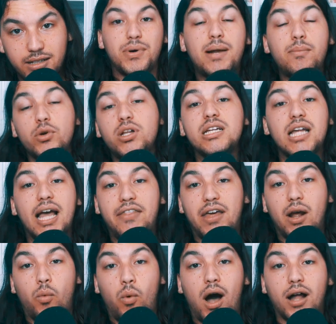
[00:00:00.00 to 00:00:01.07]
but I'm really glad that
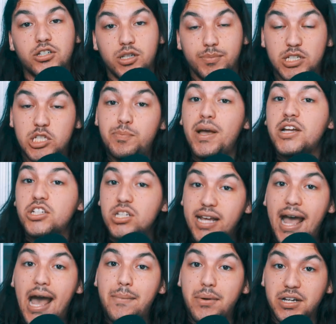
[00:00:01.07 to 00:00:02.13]
I watched them, especially
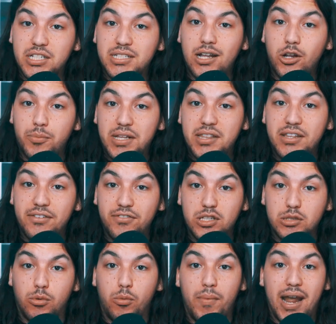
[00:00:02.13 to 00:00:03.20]
Abbott and Costello Meet the
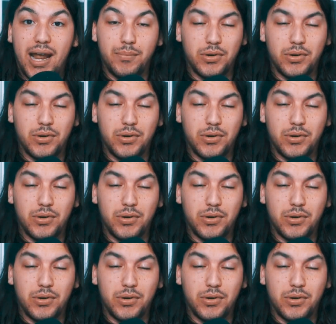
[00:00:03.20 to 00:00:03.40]
Invisible Man,